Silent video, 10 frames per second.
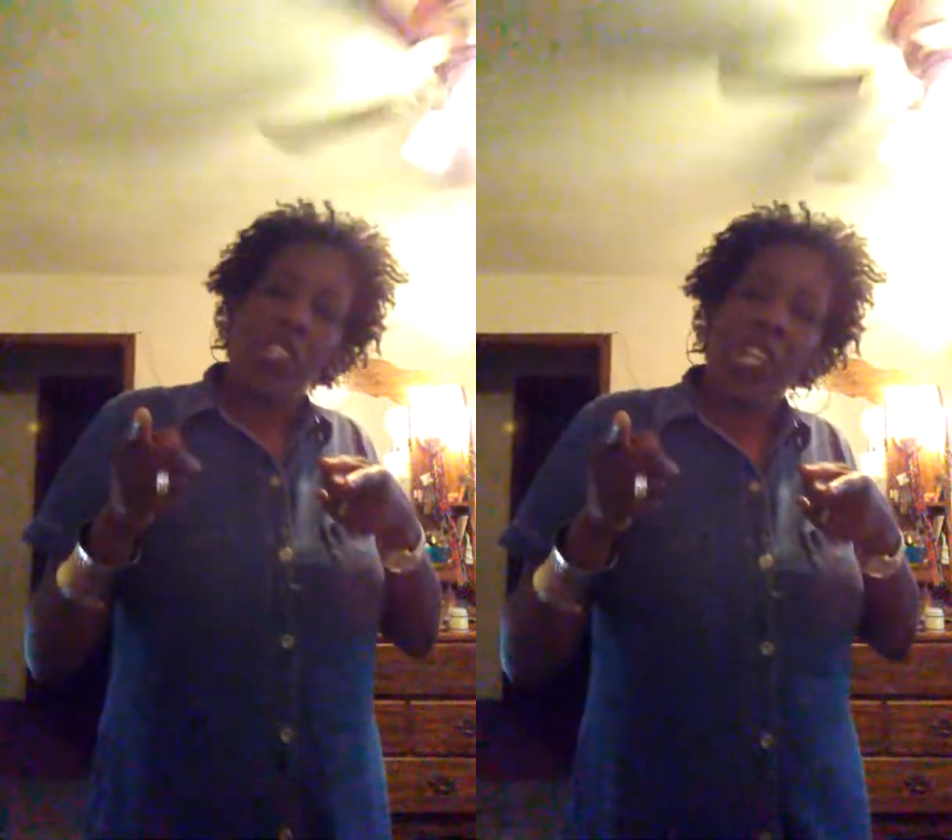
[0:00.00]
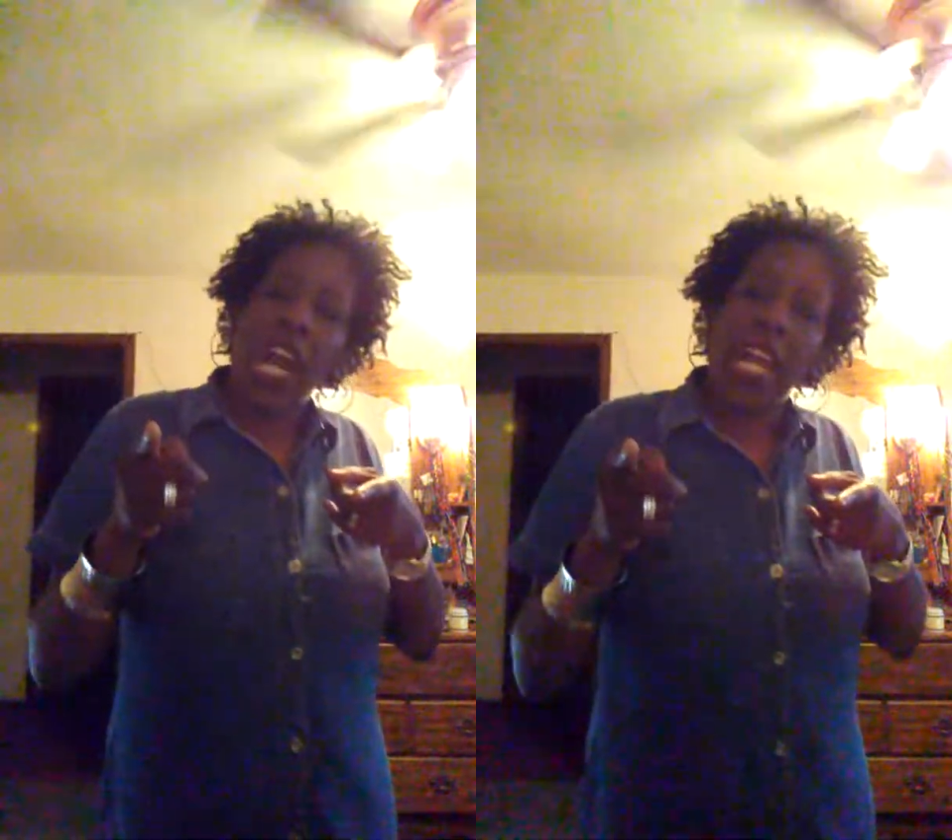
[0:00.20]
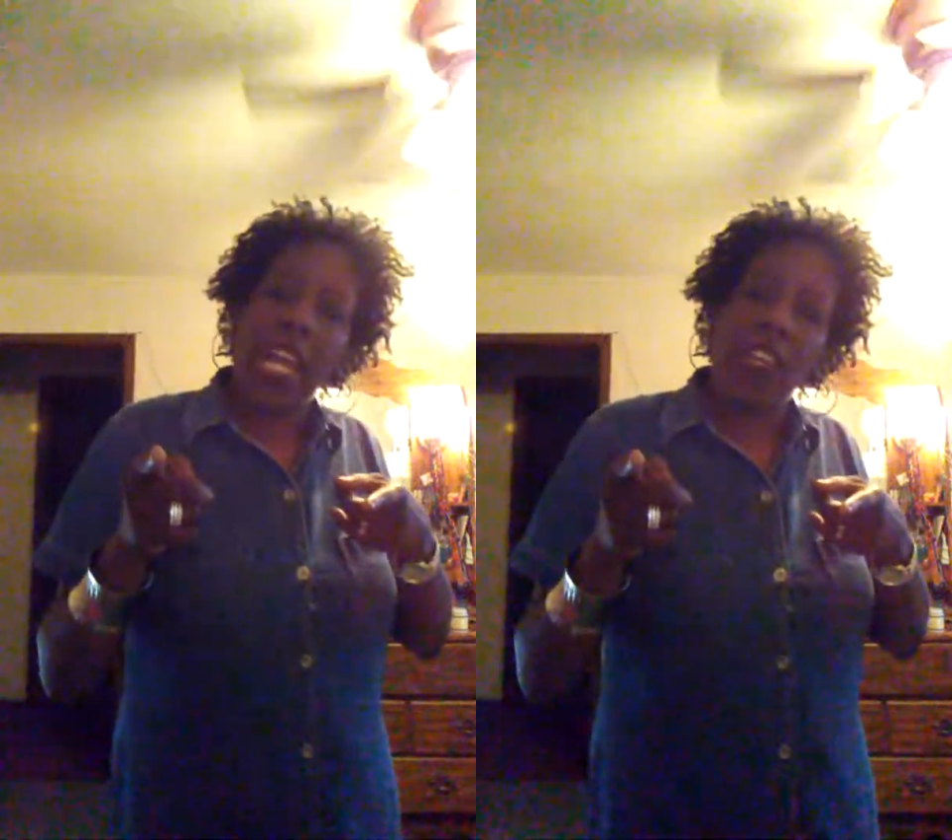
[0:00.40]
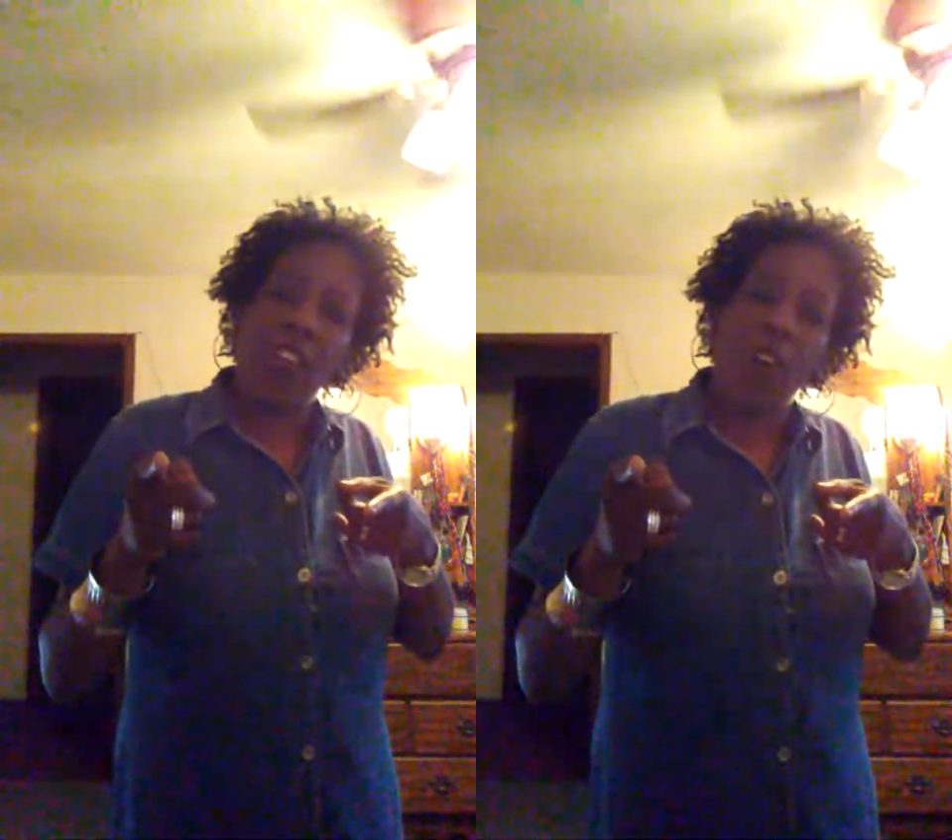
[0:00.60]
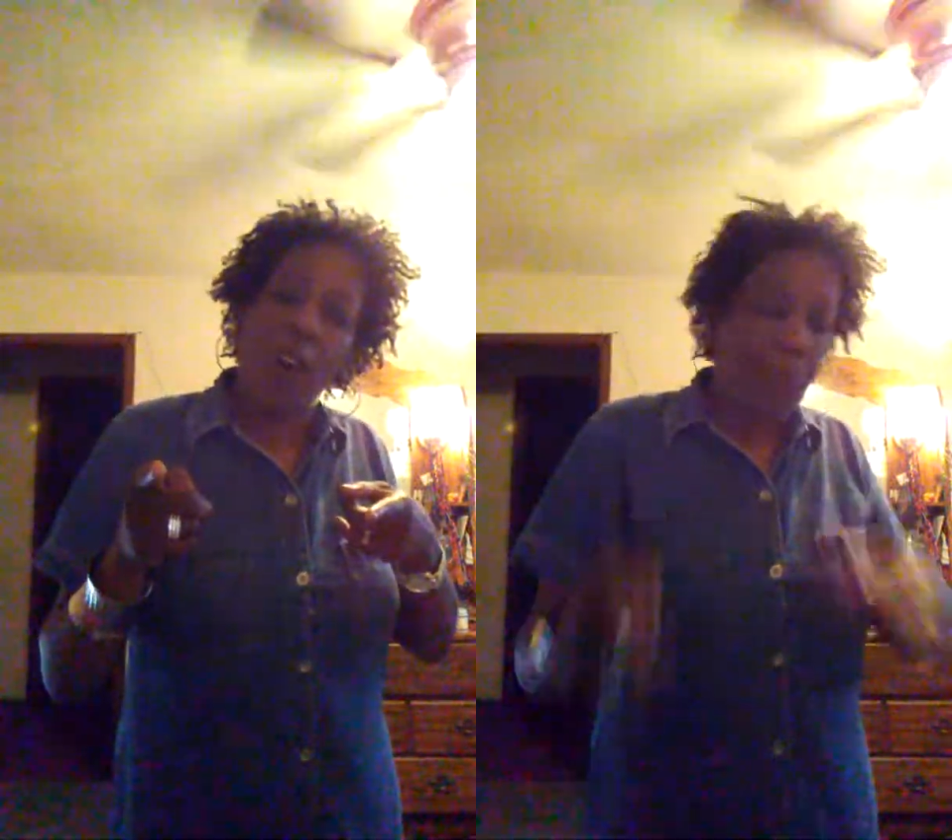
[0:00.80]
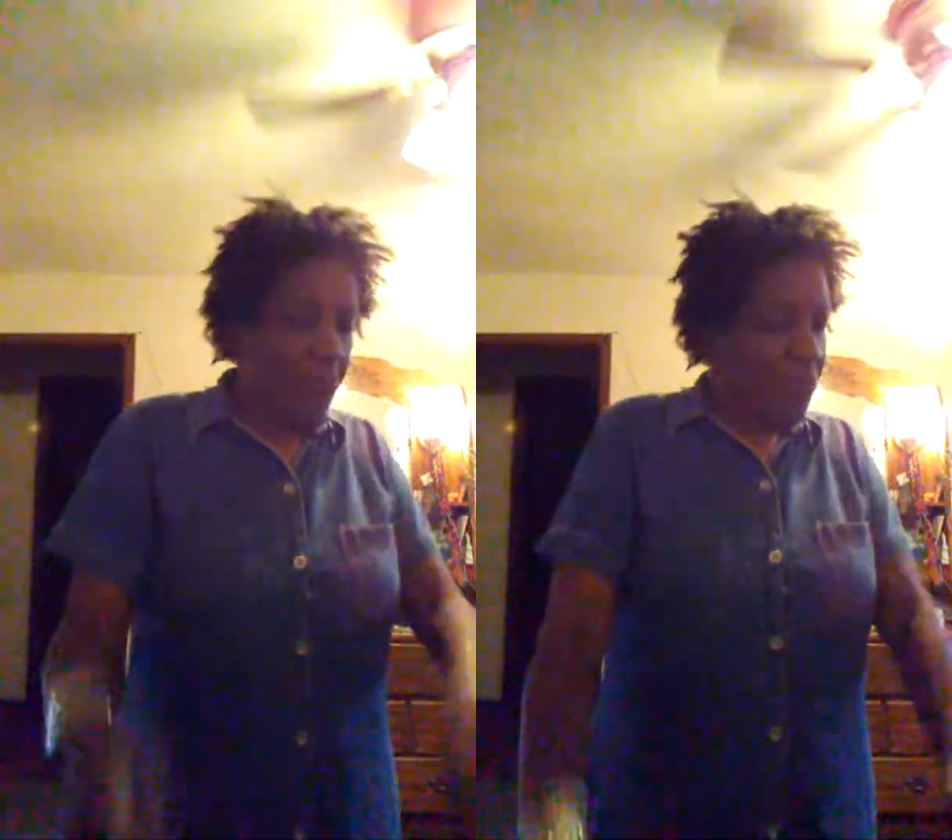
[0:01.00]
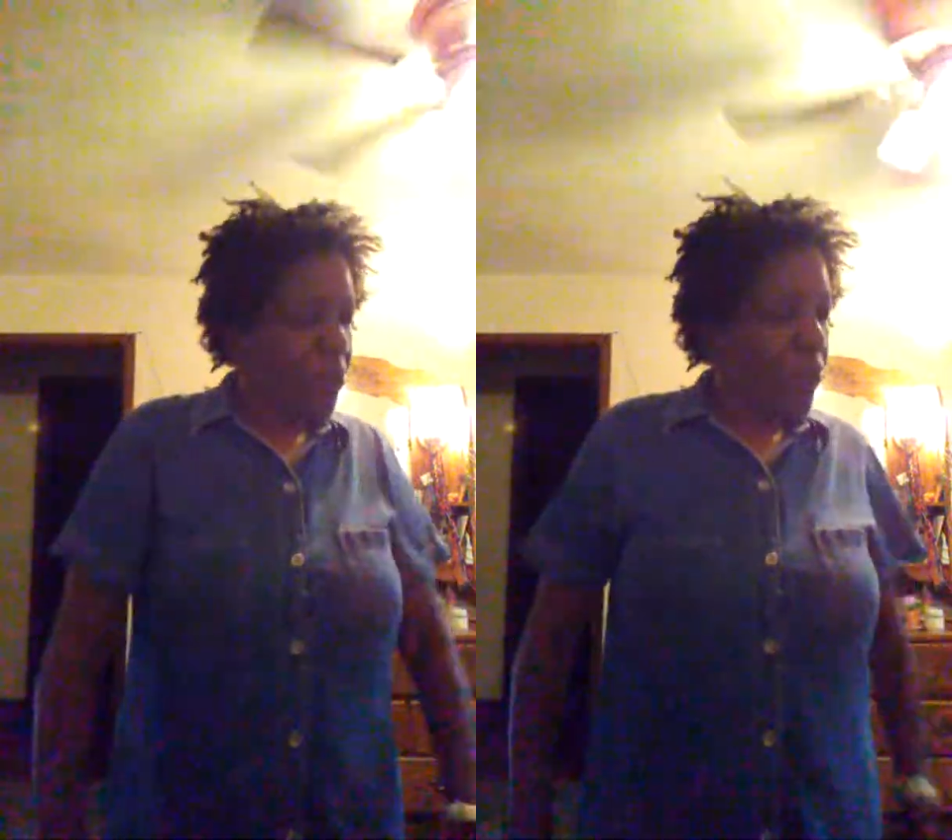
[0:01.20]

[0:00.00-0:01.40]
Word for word: Y'all ignore them.